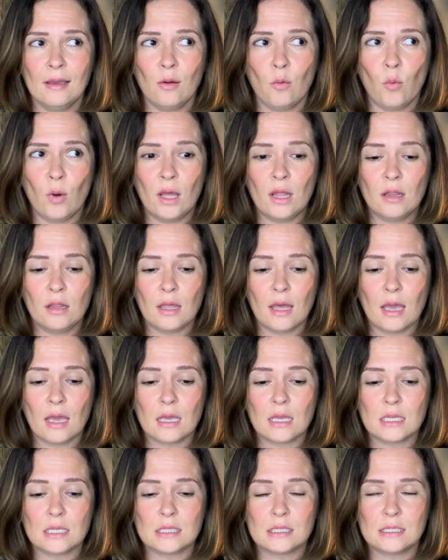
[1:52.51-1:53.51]
well,
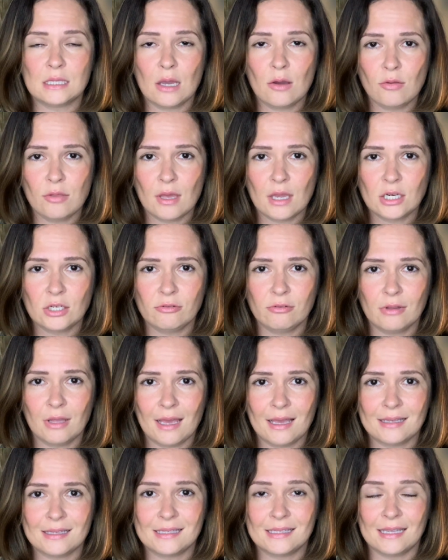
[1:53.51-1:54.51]
South Asheville
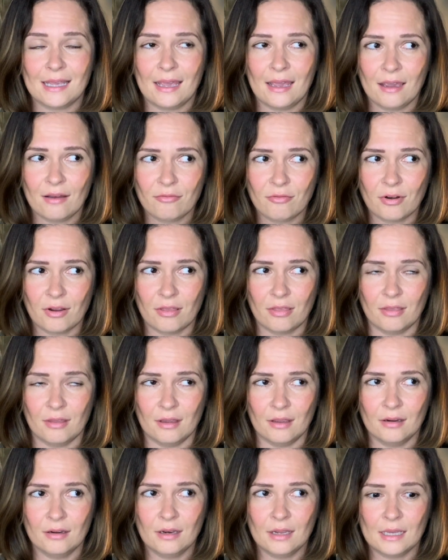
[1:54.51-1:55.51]
has
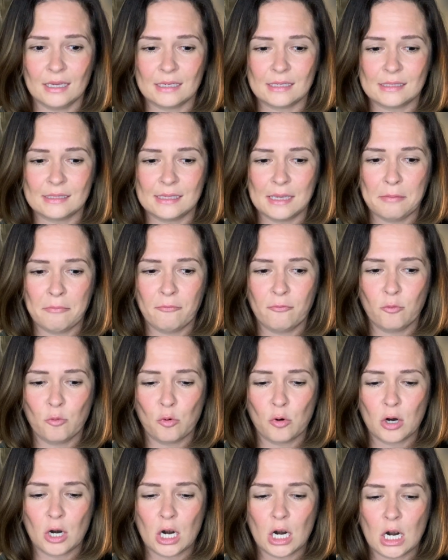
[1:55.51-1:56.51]
everything except
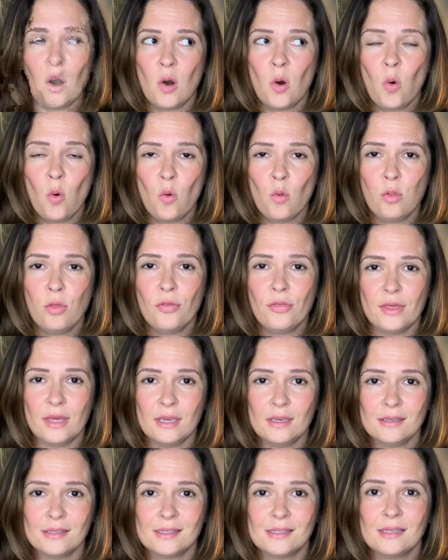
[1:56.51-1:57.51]
for all
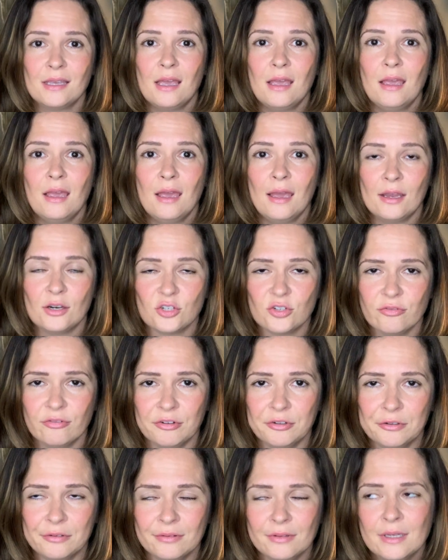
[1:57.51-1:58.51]
things
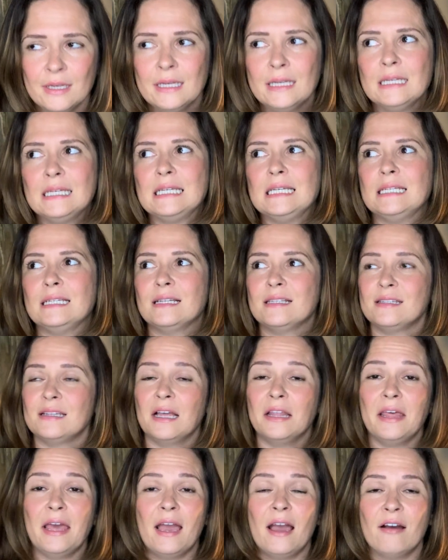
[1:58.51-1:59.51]
Asheville. It does
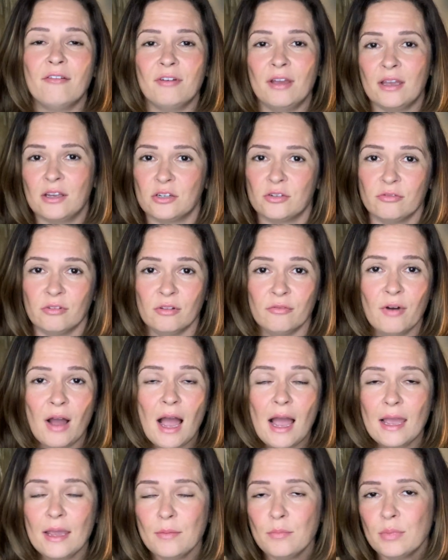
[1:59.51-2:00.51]
not have Asheville
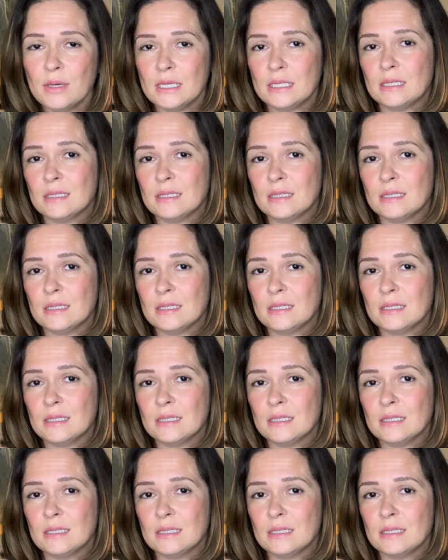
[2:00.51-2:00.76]
vibe. It